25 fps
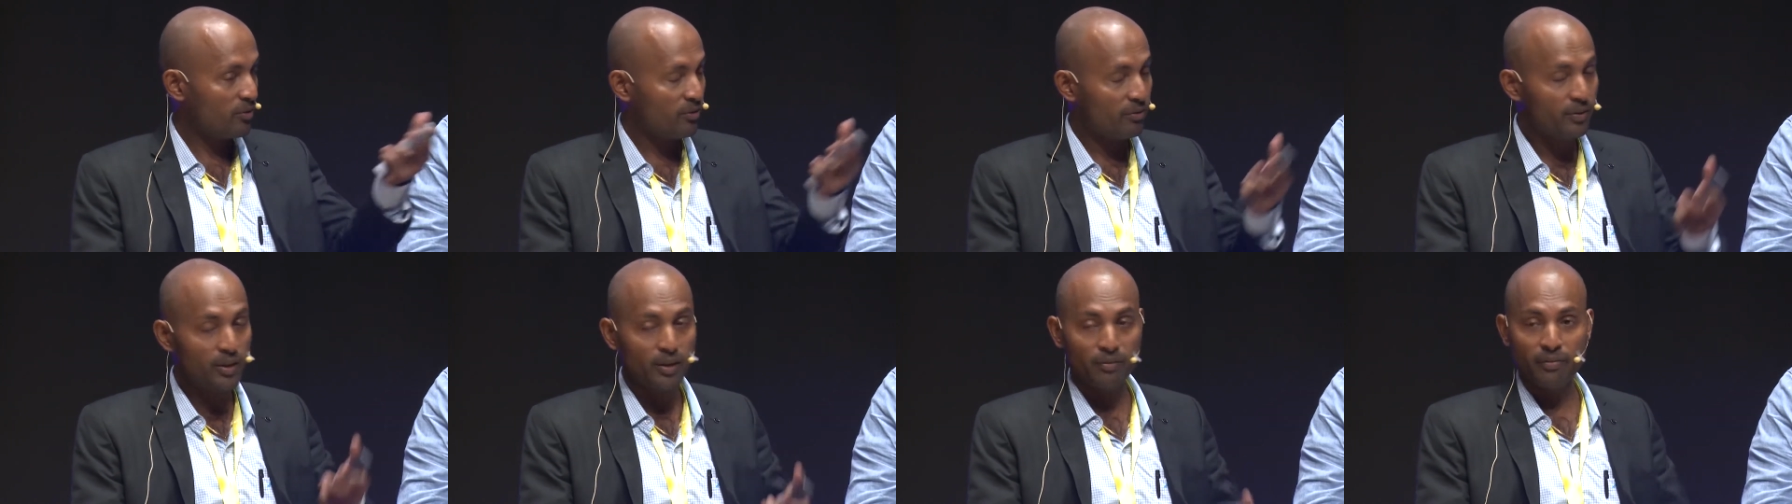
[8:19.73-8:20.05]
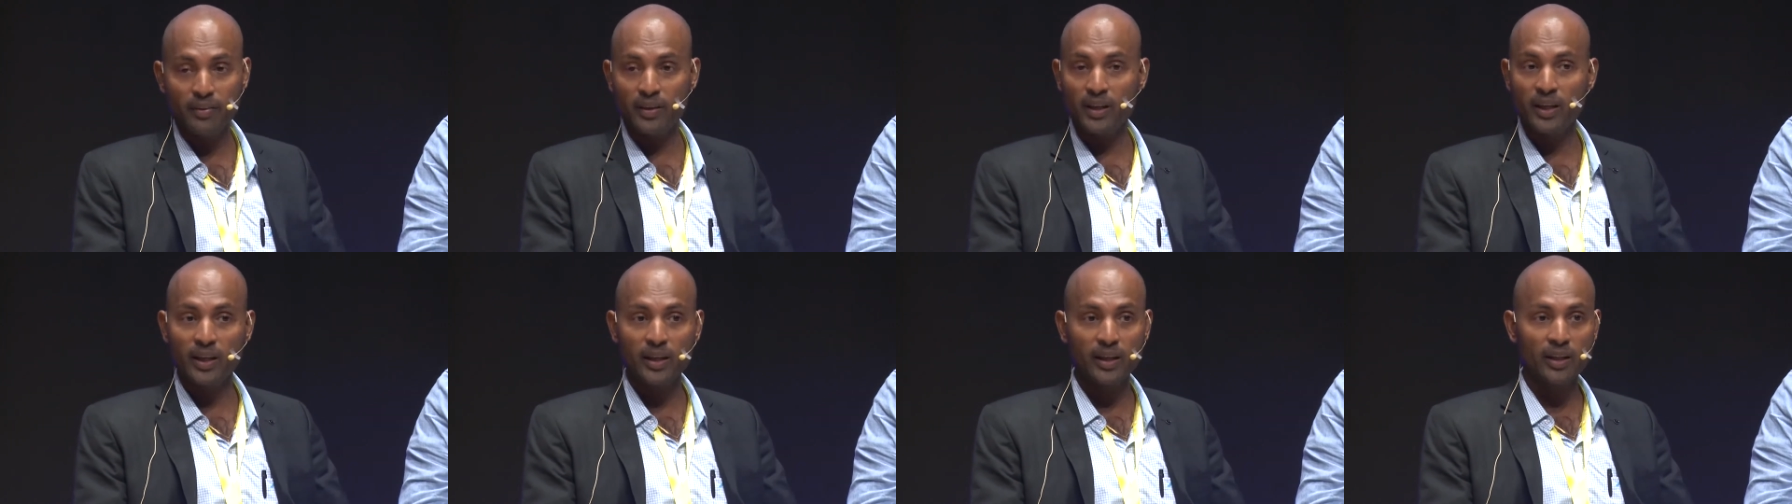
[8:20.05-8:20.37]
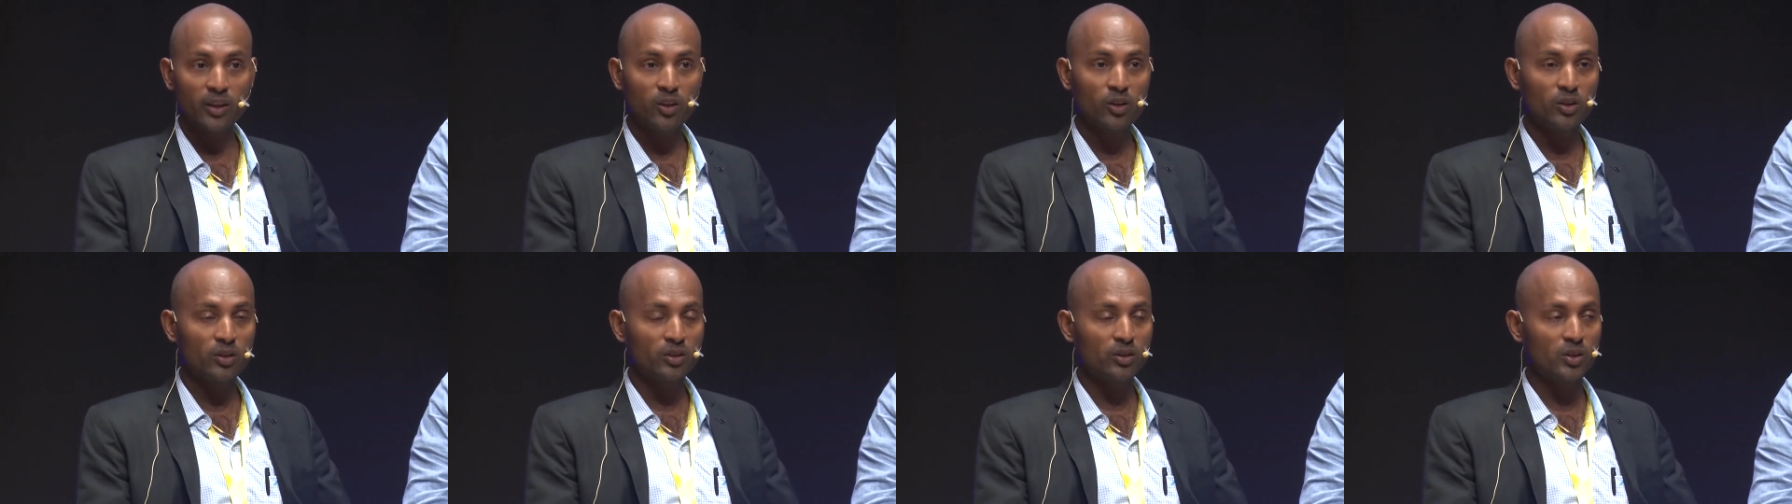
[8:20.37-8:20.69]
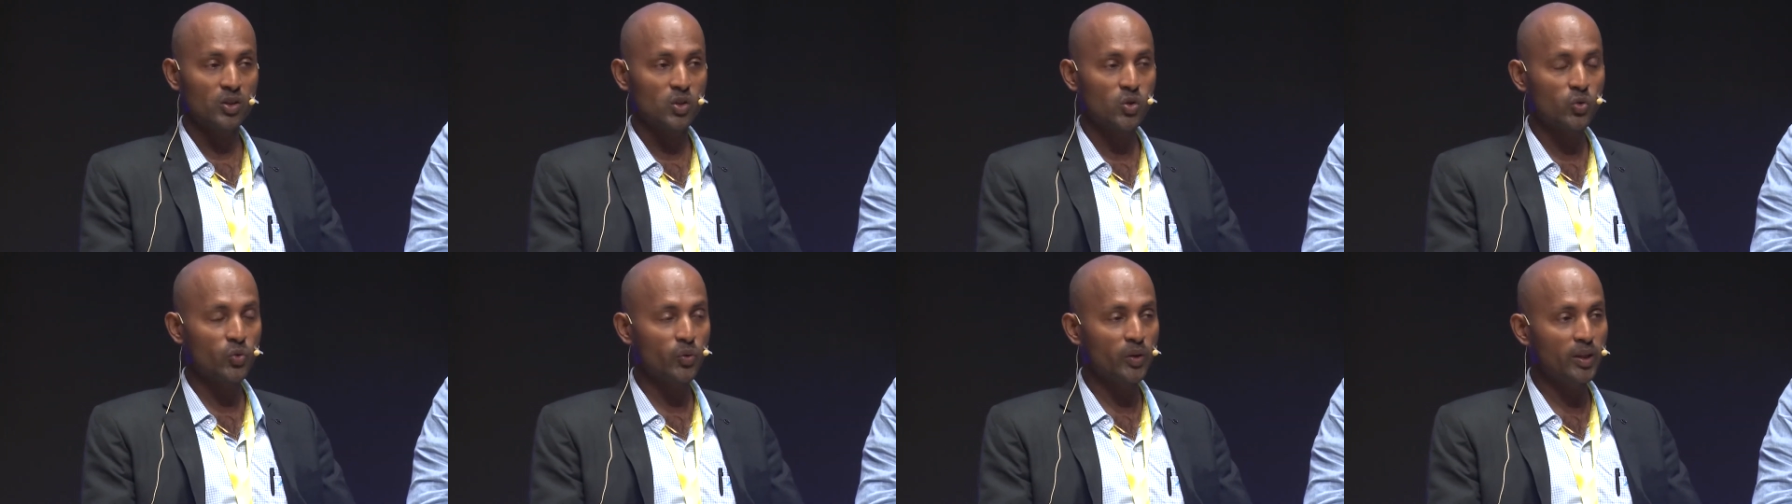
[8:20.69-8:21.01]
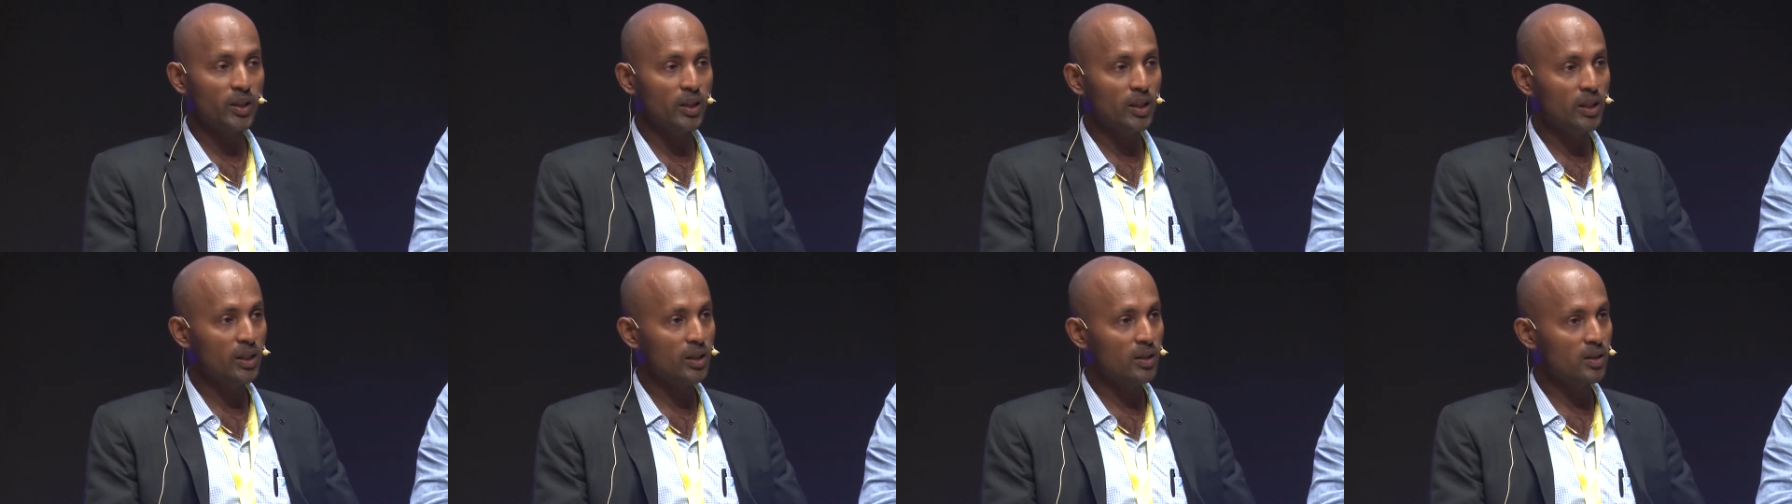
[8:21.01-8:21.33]
defecating on the
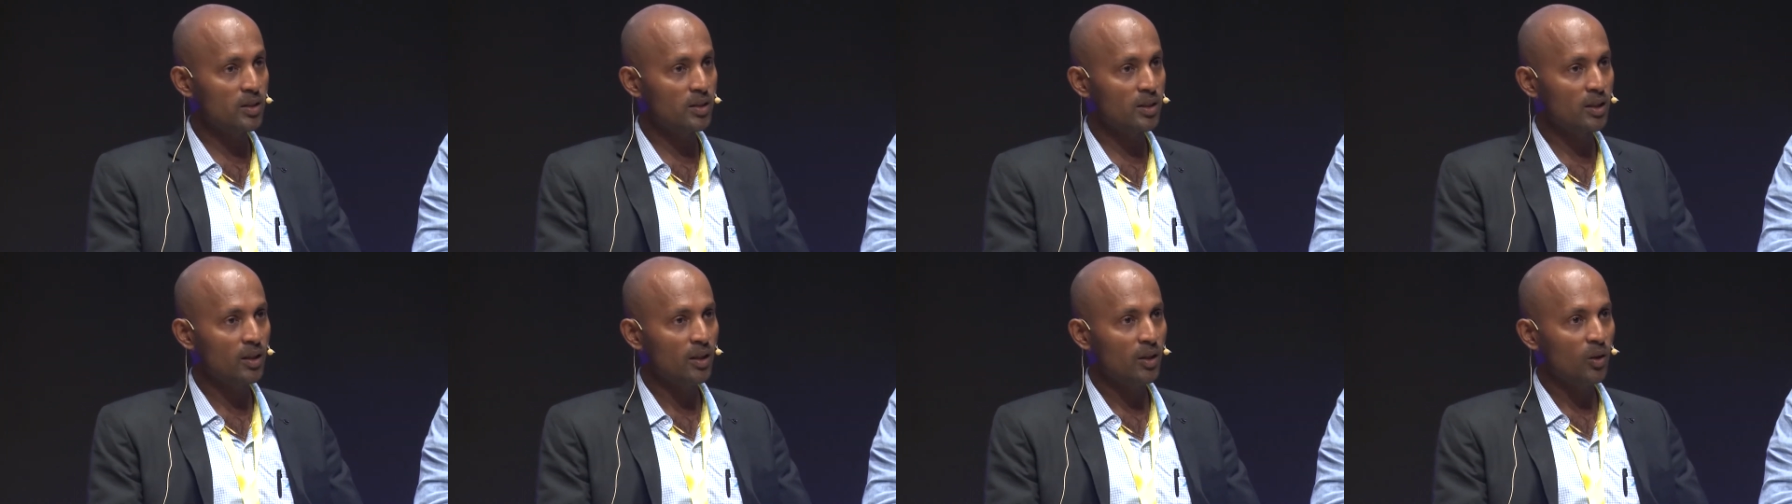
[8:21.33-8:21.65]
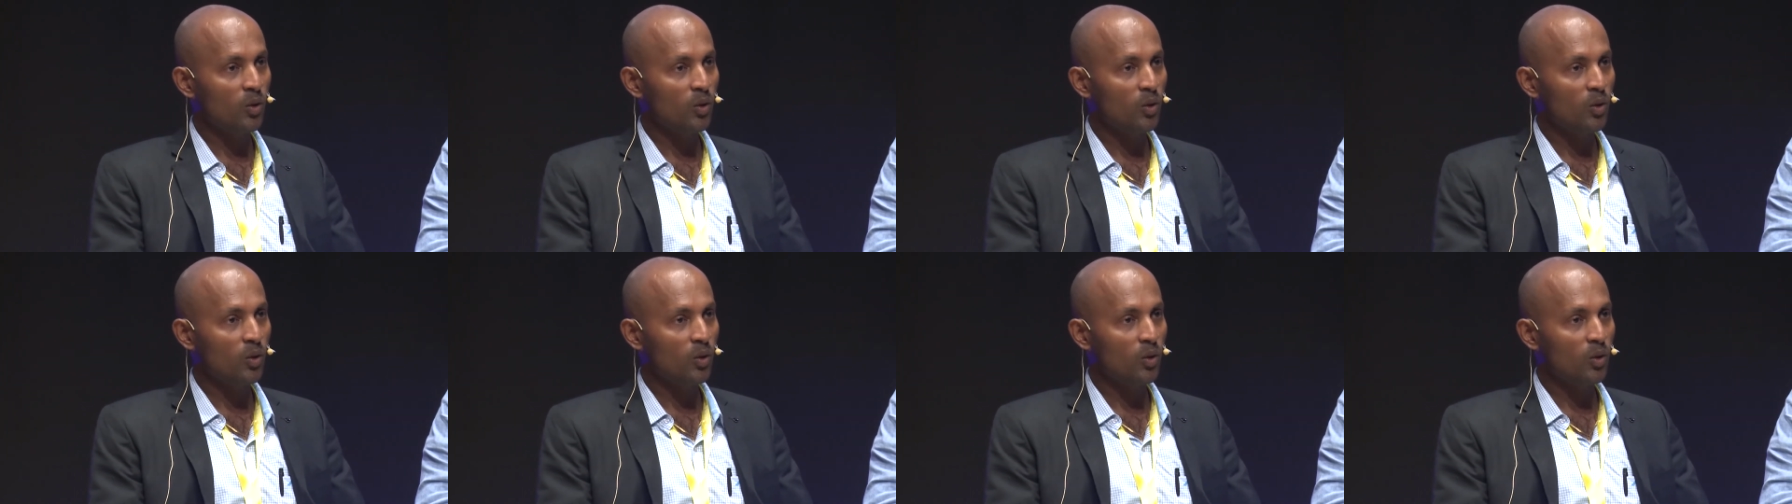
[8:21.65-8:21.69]
streets,